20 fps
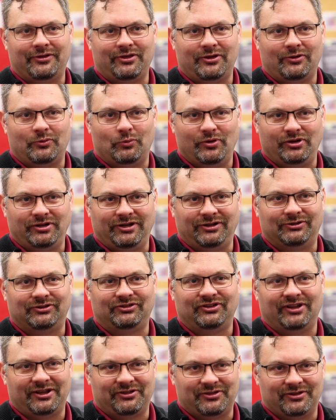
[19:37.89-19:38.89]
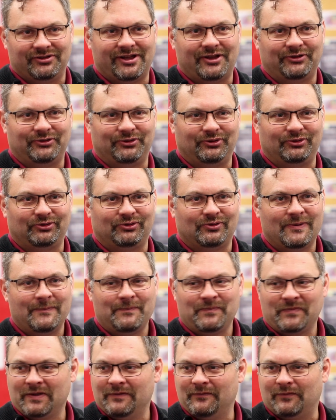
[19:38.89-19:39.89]
think we need to take the lessons
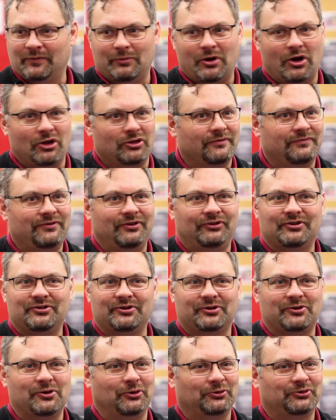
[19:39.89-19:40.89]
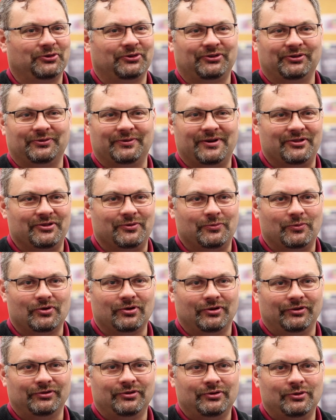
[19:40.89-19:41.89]
from all of these other cultures around the
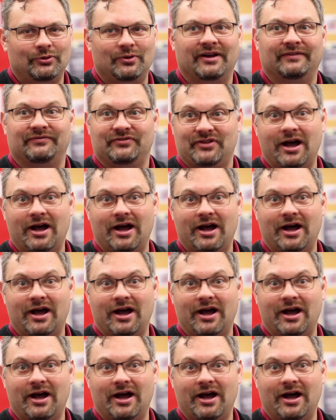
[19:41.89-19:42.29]
world who have